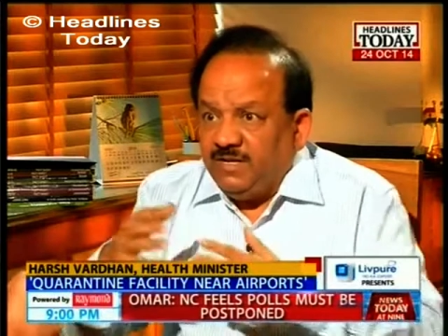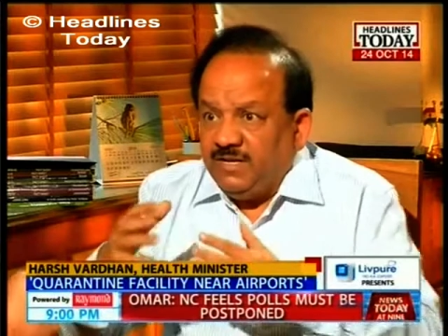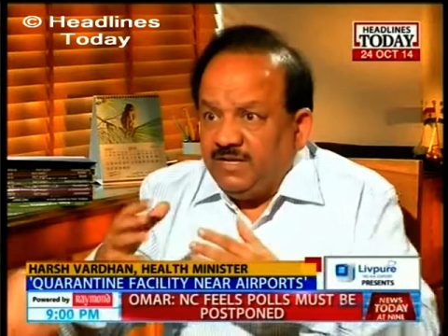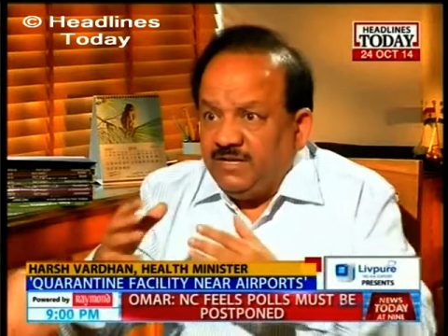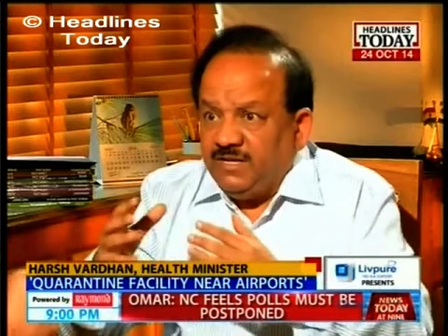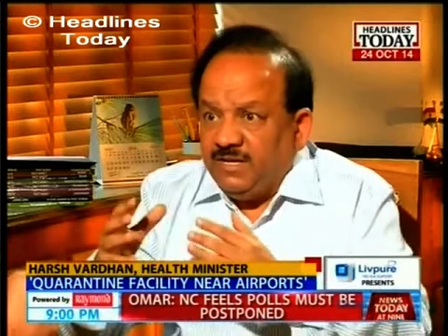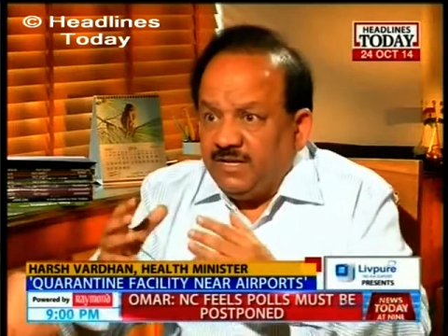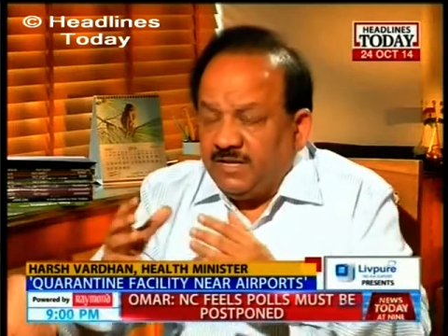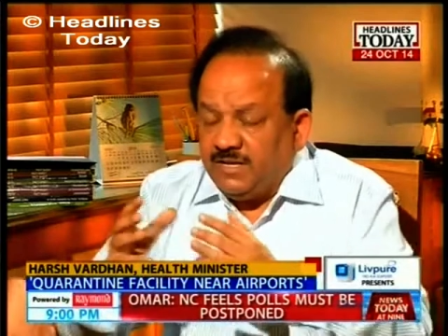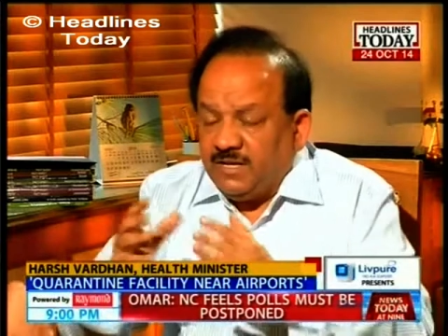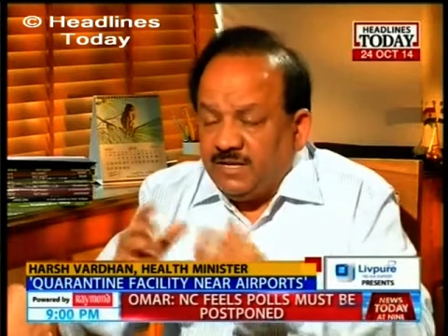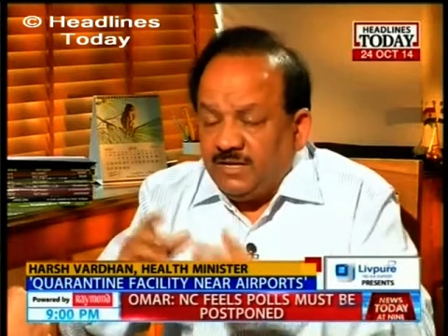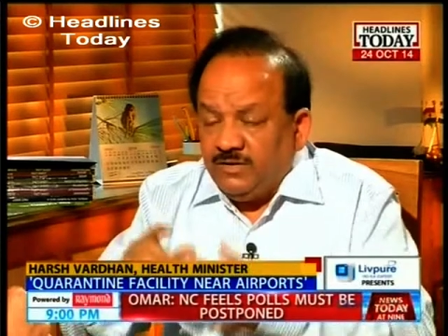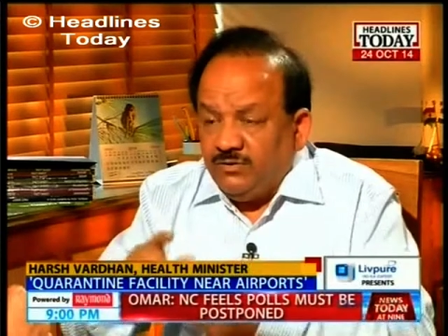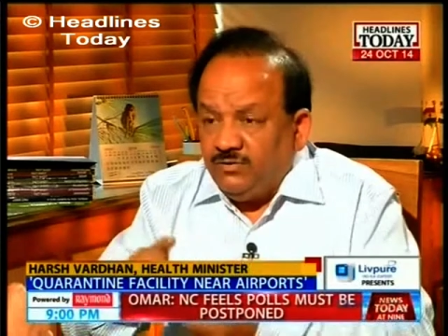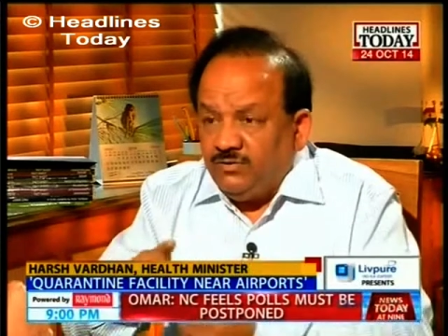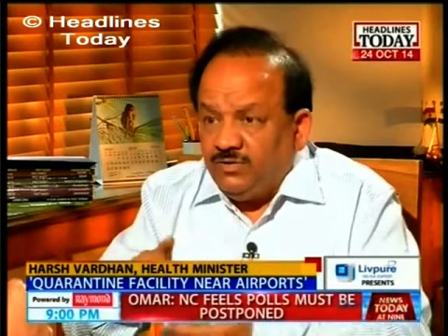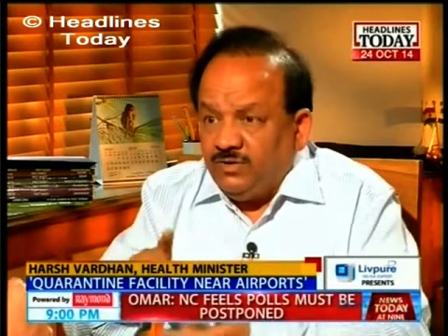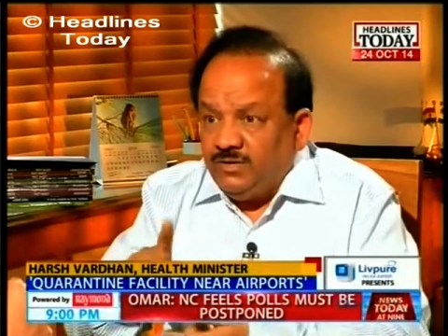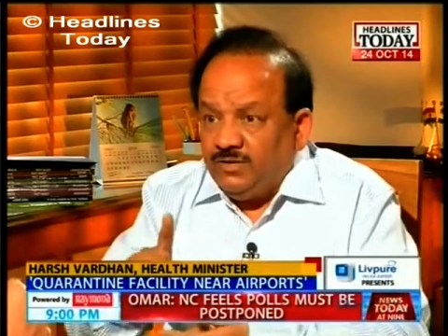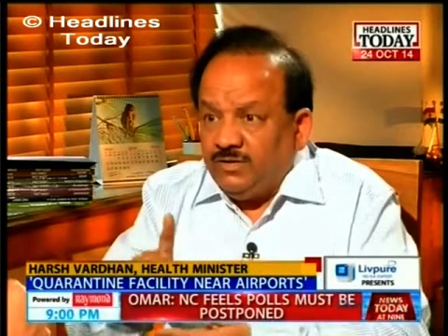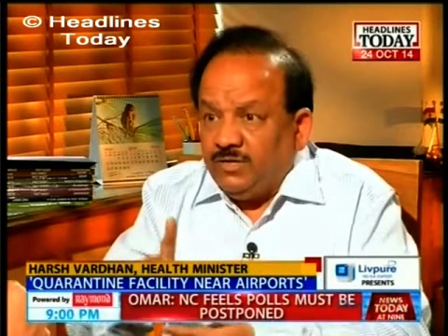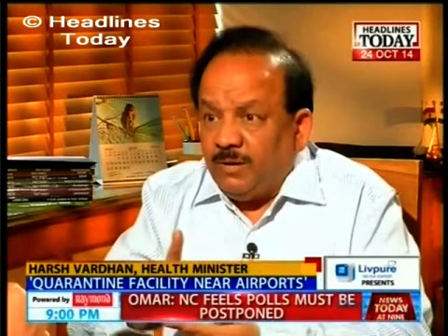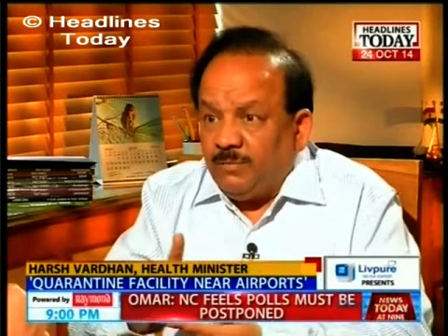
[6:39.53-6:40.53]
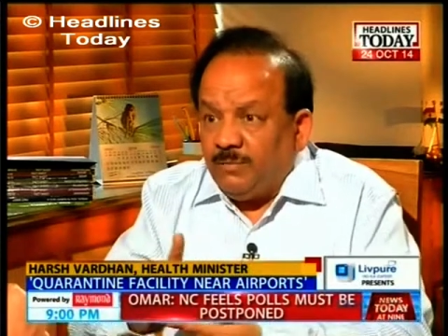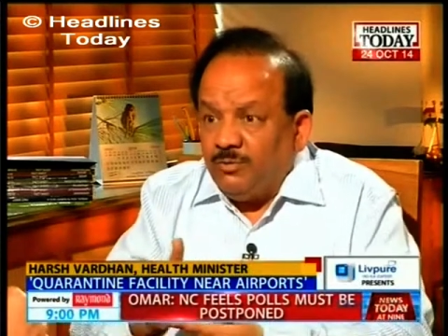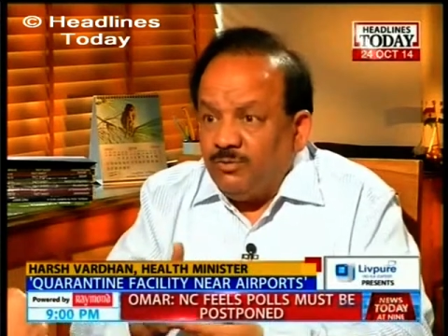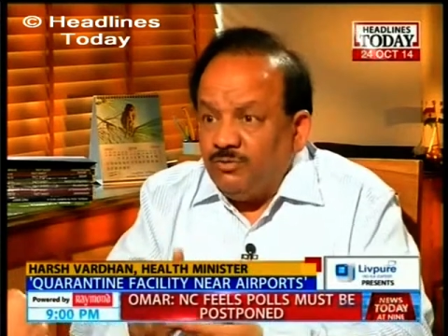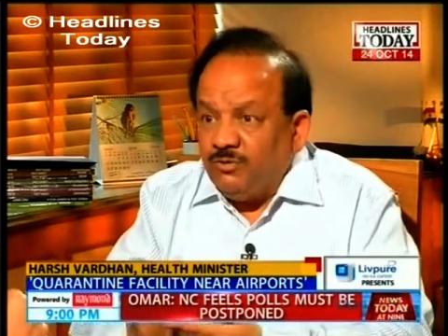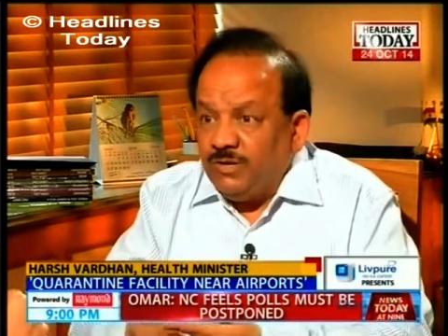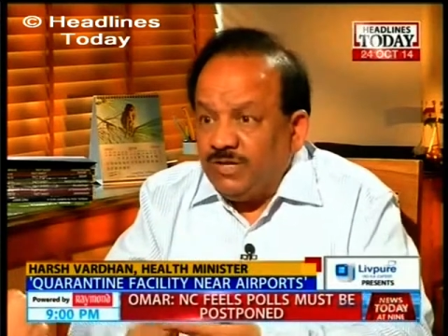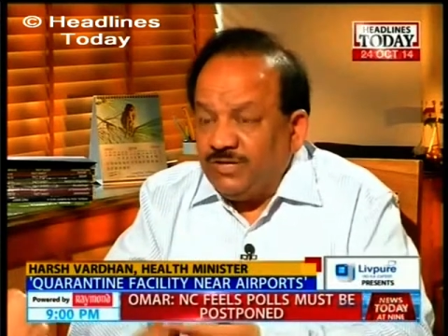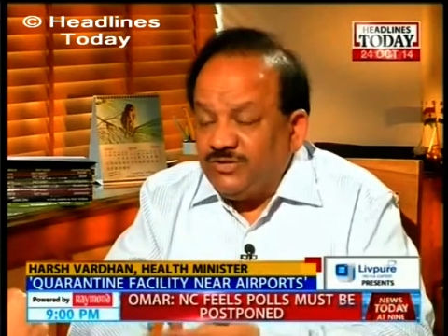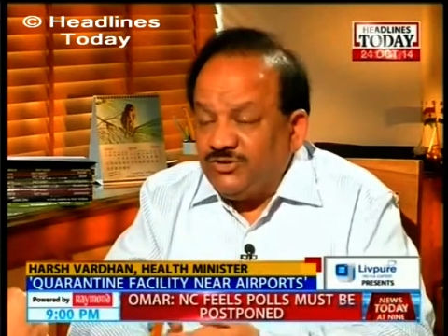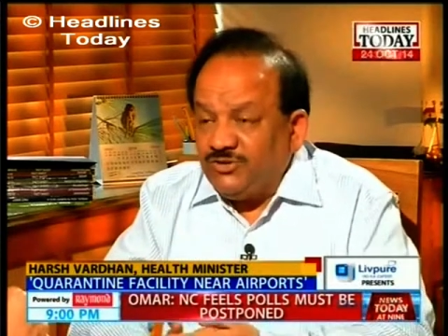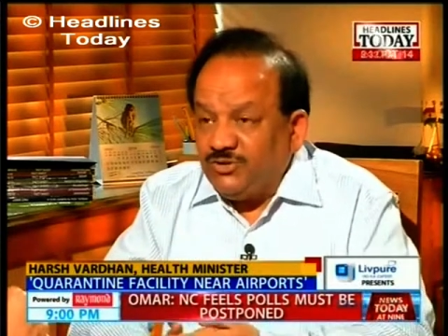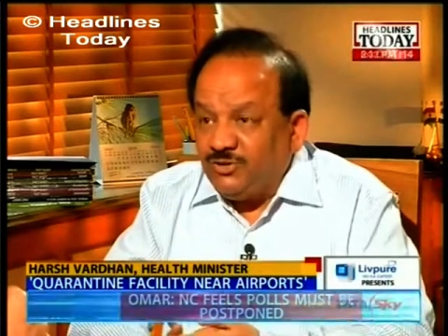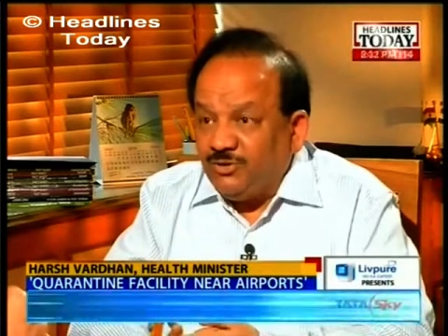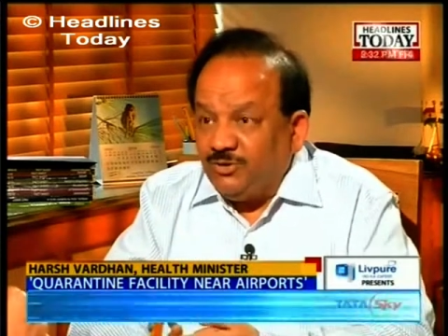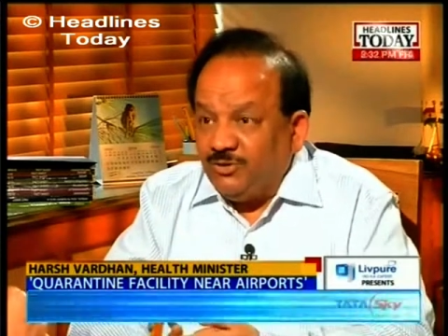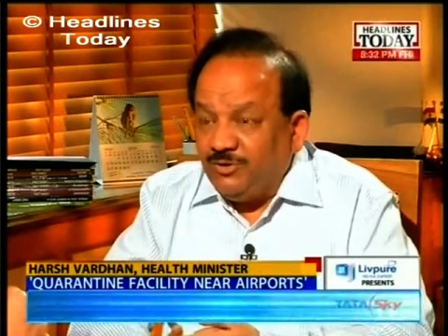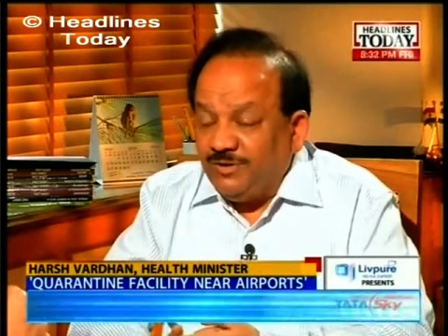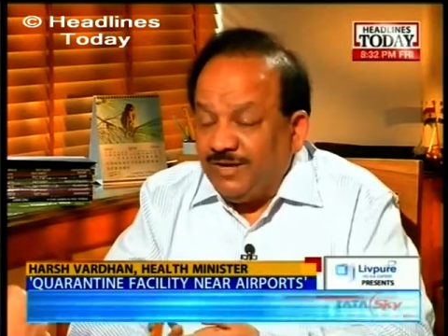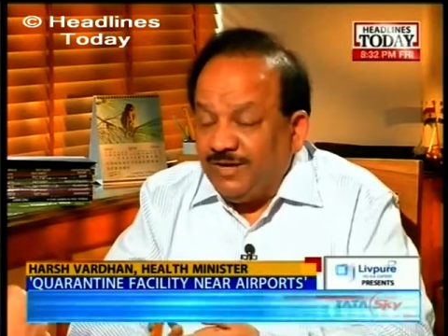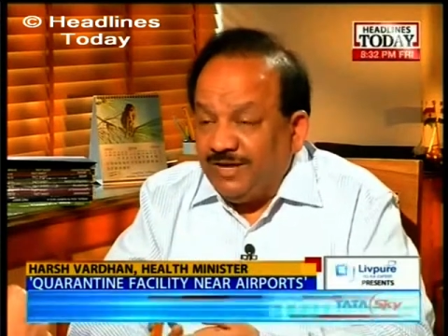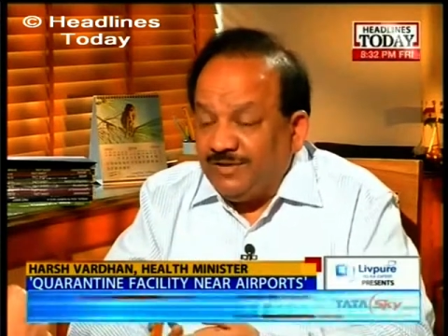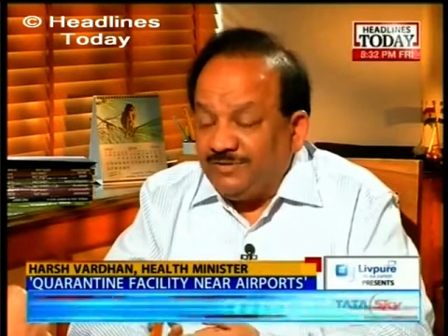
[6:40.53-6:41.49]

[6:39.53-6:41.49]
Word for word: We are taking, you see, WHO